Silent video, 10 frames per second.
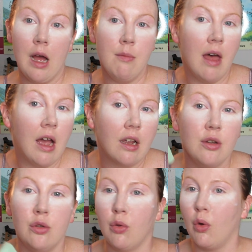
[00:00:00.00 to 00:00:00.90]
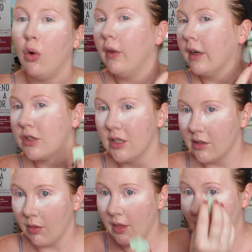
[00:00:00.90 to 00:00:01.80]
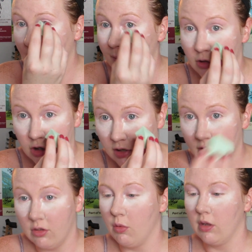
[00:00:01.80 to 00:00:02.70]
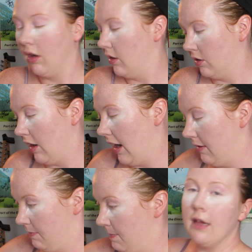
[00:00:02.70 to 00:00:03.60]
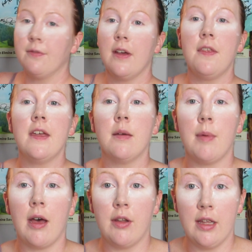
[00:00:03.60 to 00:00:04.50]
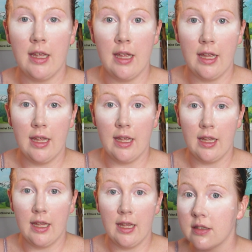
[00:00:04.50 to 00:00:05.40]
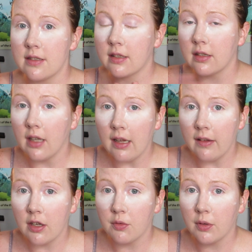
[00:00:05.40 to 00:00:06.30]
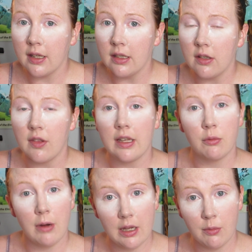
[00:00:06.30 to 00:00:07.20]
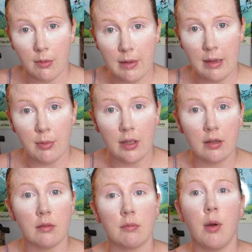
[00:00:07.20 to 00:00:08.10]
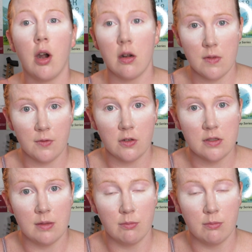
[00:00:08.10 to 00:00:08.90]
I'm not going to do the whole like chisel thing. I'm just doing the under eye. If I think about it, slightly unrelated to the get ready with me, but part of the first